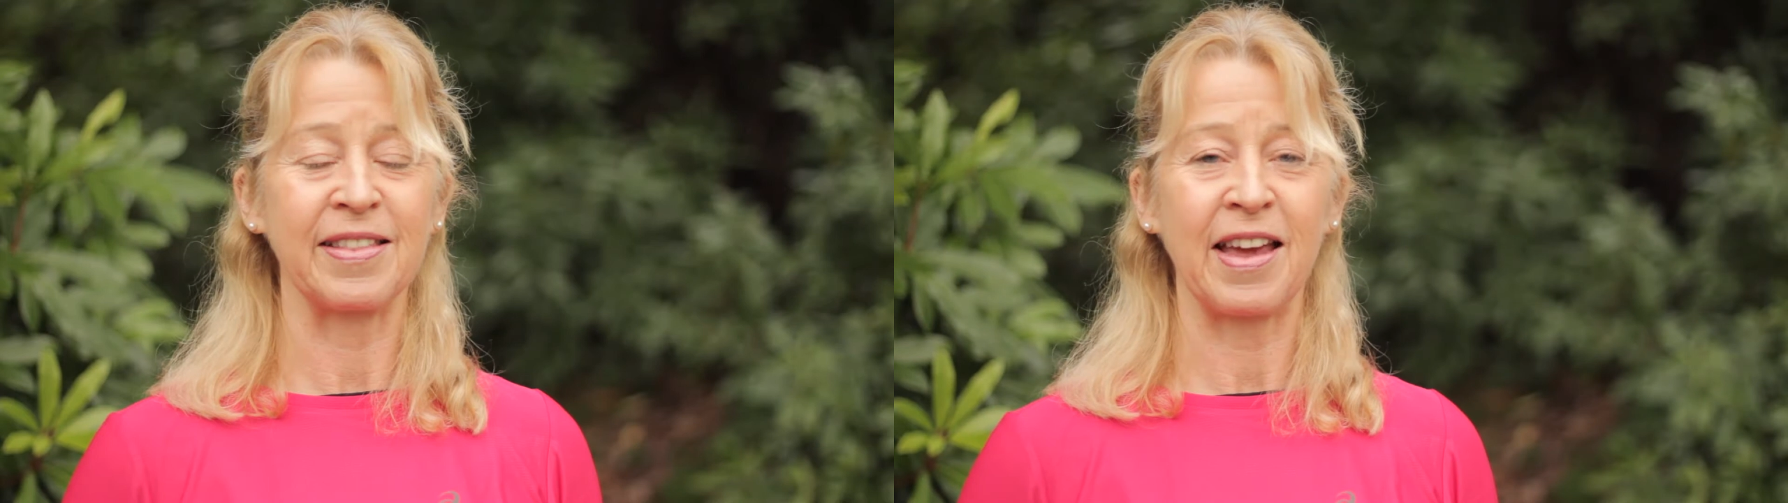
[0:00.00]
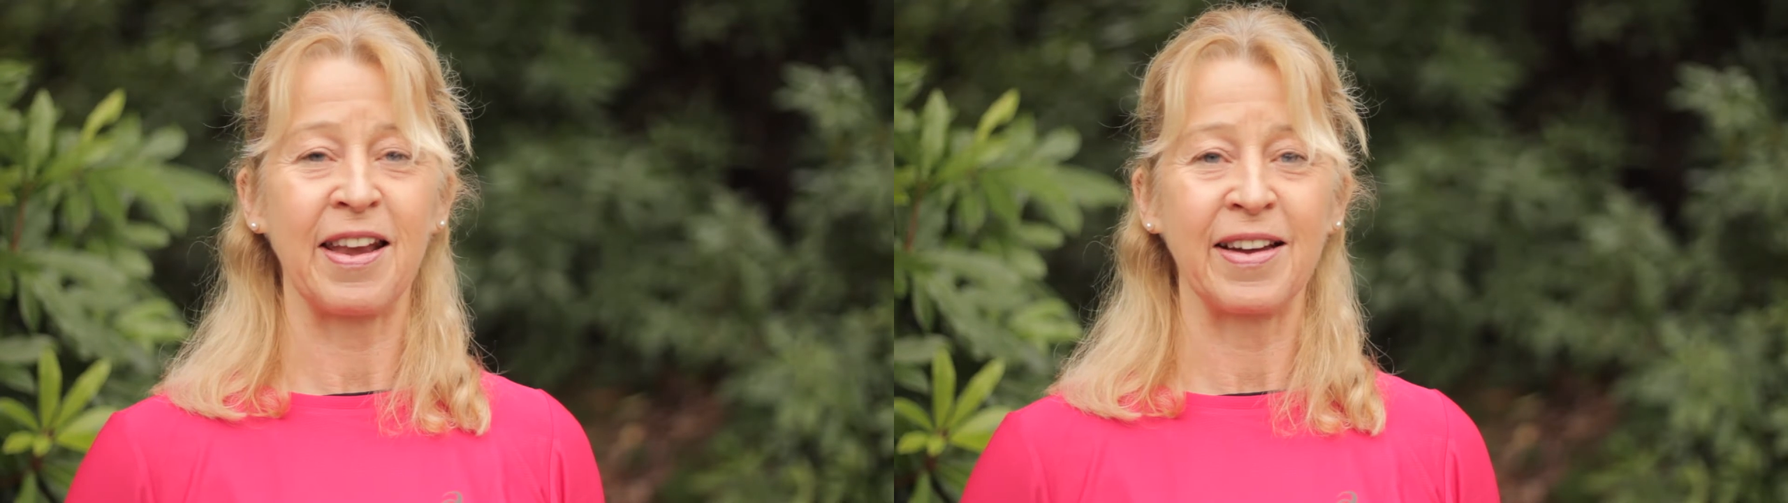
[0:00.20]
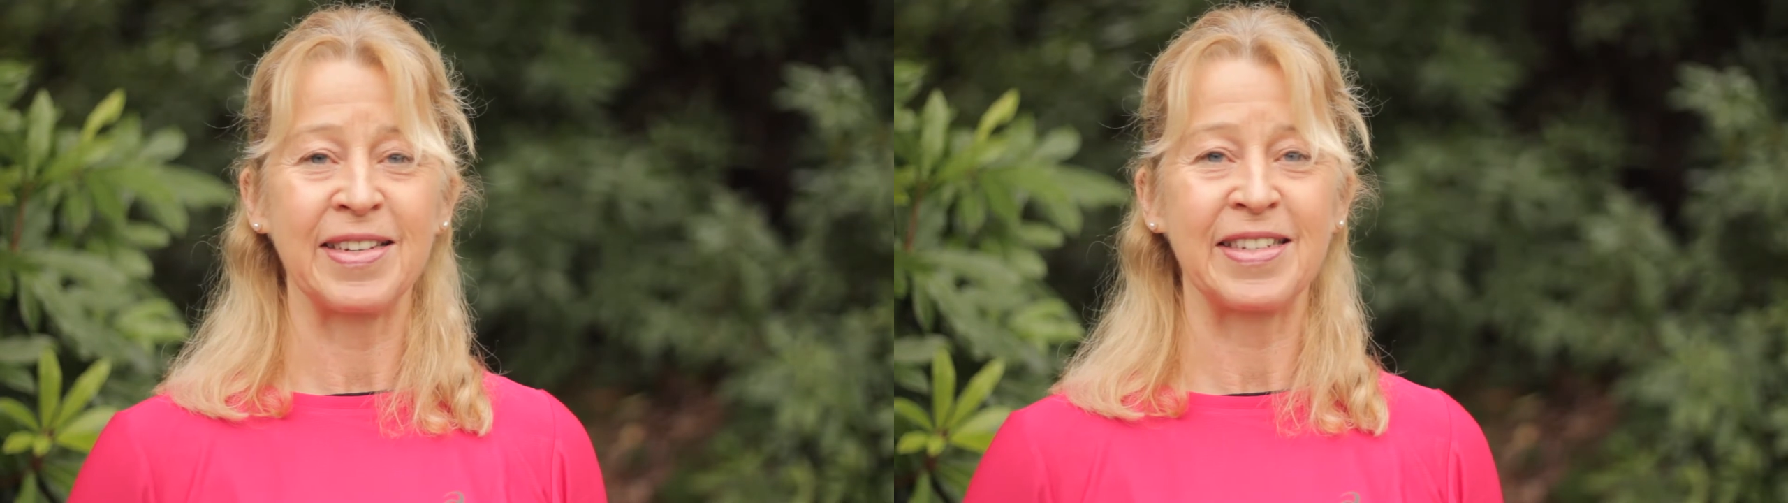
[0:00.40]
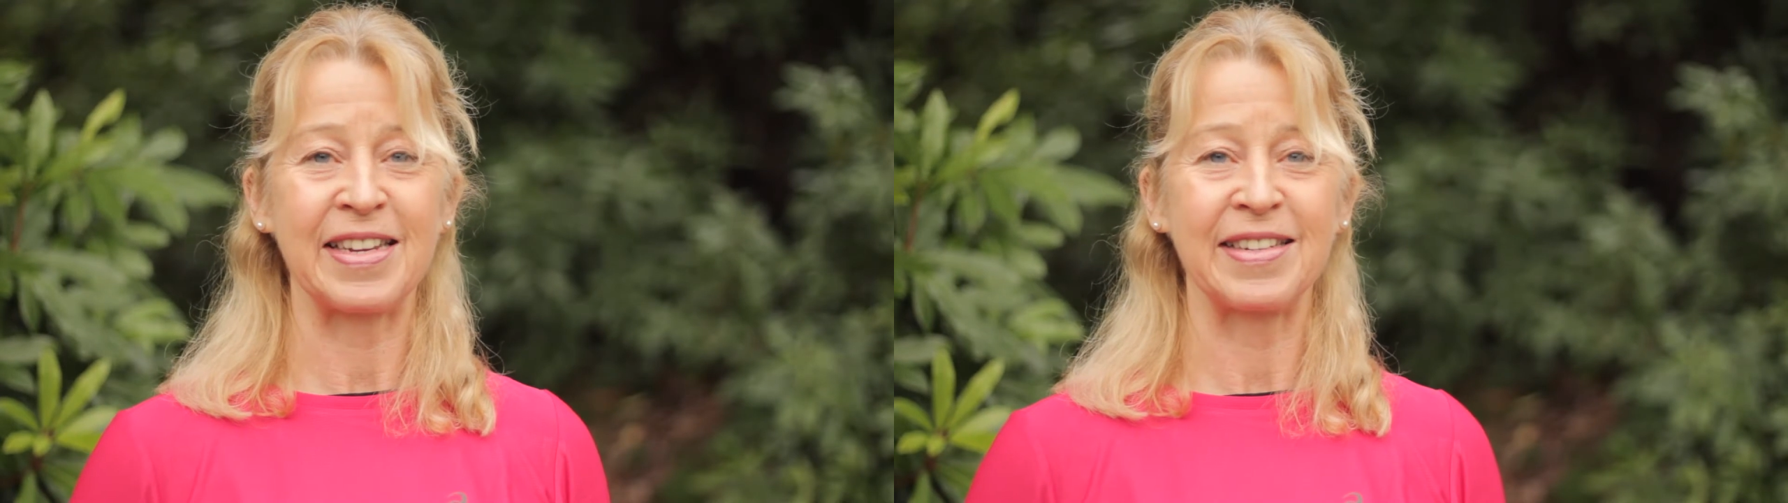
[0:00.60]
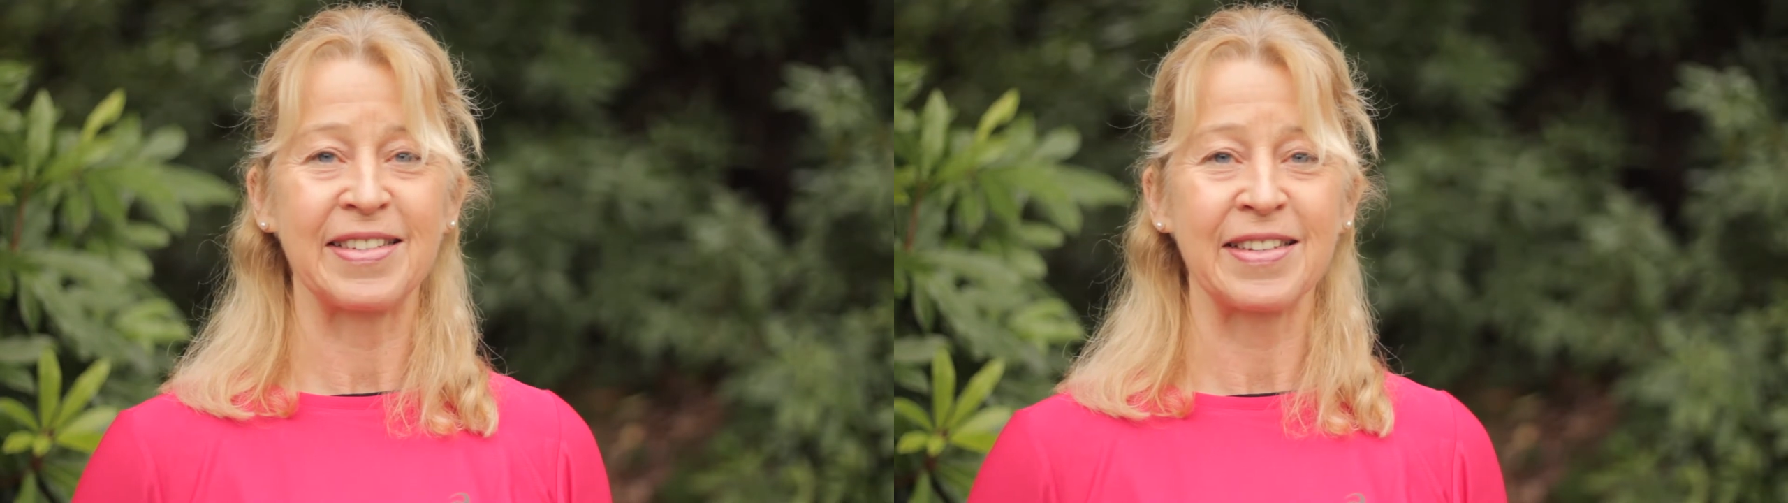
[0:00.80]
their
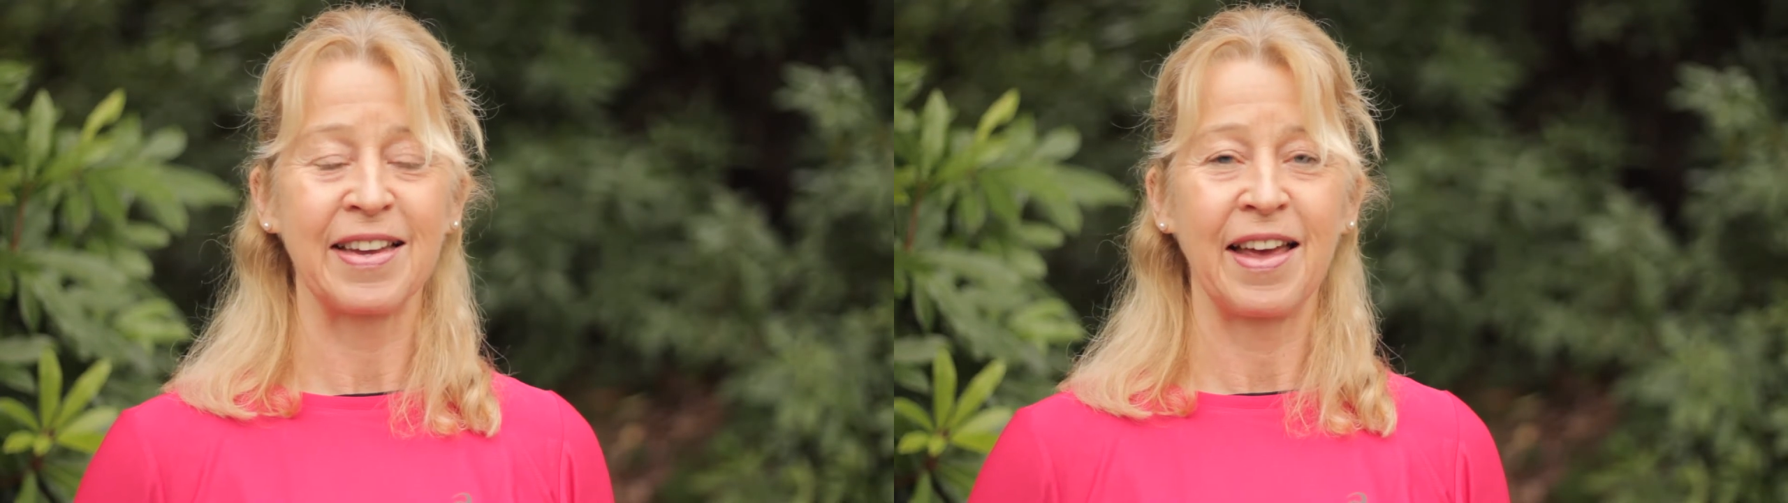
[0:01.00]
90s.